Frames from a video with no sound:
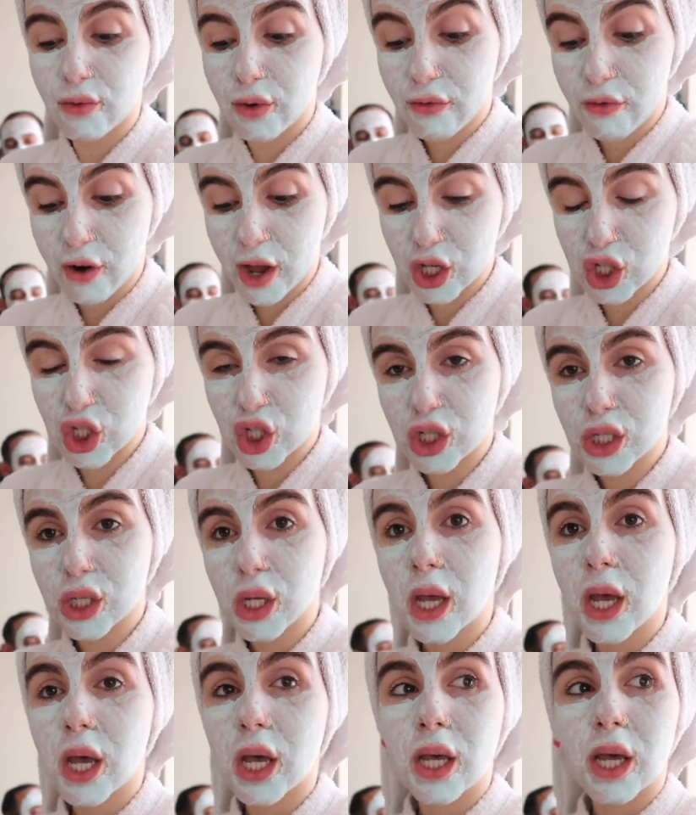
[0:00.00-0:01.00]
and refreshed.
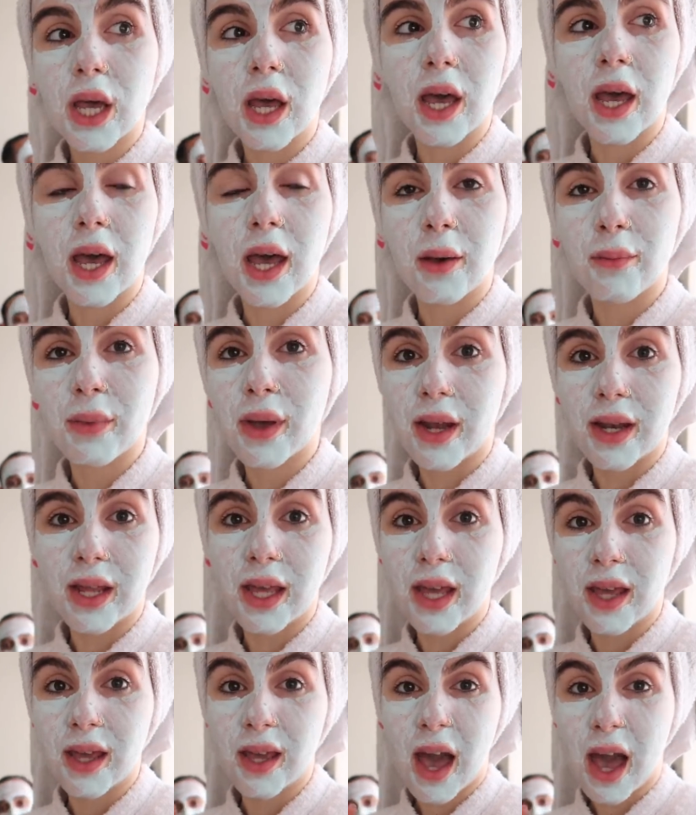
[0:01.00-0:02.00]
Um, and
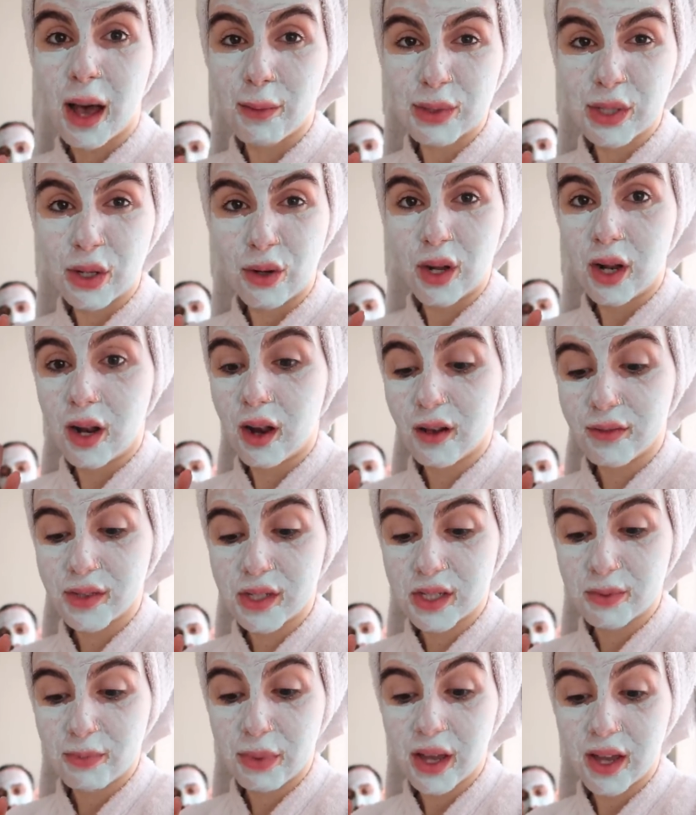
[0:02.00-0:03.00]
he absolutely loves
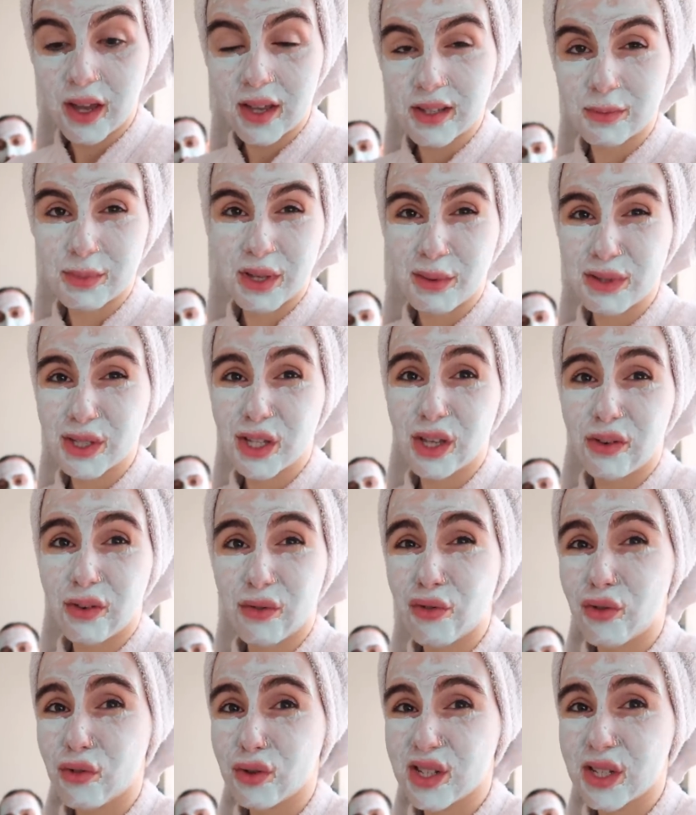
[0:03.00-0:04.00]
this bit. Sometimes he even
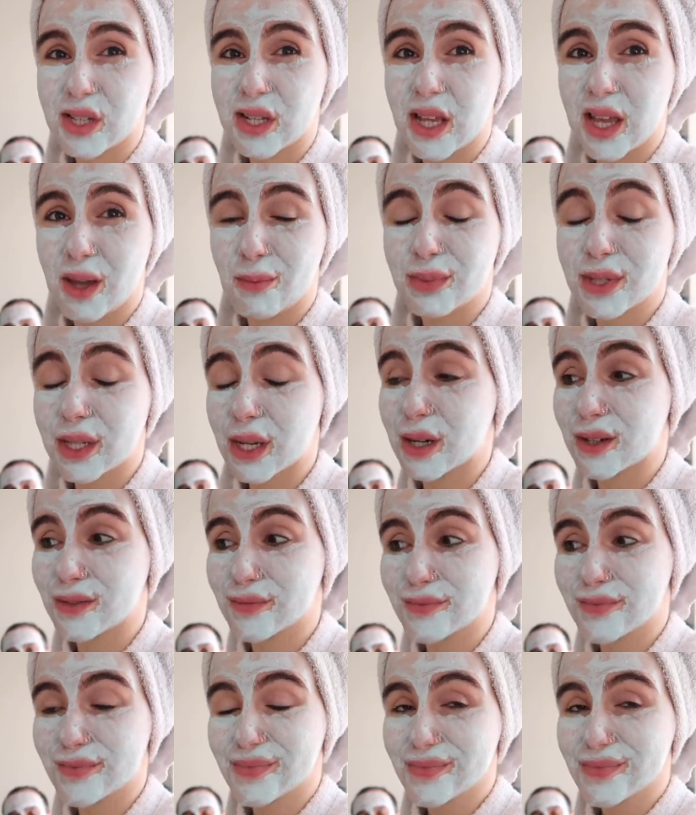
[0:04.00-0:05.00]
falls asleep, so